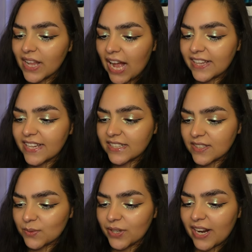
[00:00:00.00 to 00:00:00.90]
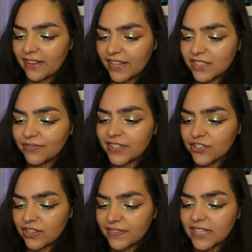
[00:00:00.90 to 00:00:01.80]
I like this one. I like the
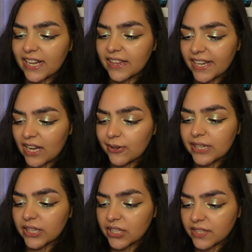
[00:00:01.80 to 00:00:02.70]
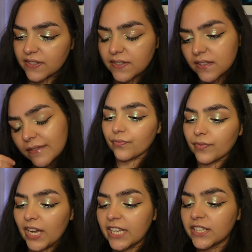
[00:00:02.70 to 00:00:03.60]
finish of it. I like how it looks.
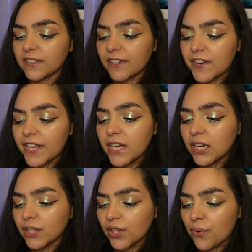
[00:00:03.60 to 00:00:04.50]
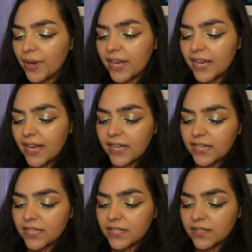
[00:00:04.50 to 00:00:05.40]
It looks very glowy
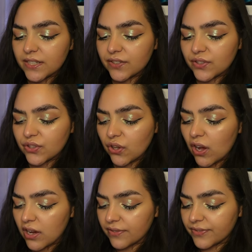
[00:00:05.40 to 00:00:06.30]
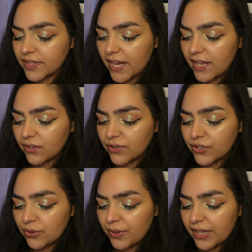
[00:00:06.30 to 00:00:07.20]
and soft and
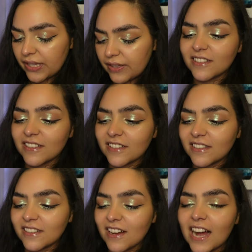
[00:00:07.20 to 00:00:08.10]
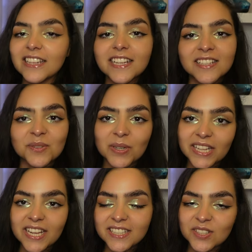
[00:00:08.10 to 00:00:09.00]
dewy. I like this one. I
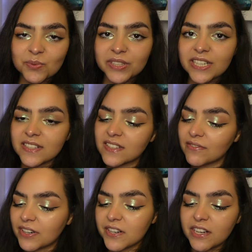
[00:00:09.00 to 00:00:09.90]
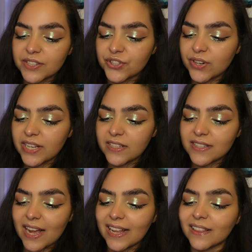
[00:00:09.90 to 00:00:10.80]
like this release. Very on trend.
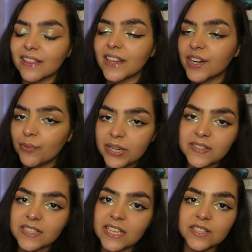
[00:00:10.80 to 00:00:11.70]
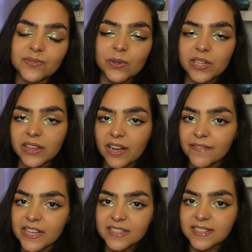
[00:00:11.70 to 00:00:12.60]
I love what it stands for. Love
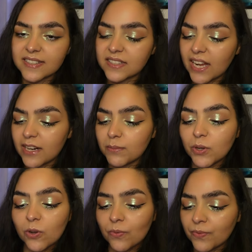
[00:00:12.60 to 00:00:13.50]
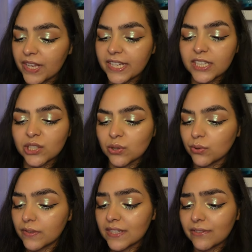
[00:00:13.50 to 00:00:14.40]
that it's sustainable, vegan,
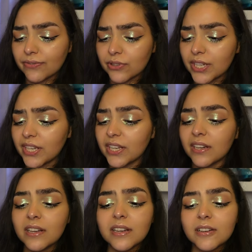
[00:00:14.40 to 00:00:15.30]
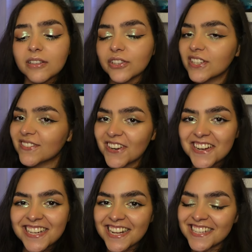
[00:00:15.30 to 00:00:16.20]
cruelty free. Looks
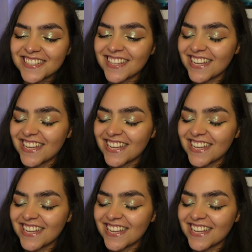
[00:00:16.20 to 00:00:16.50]
very nice.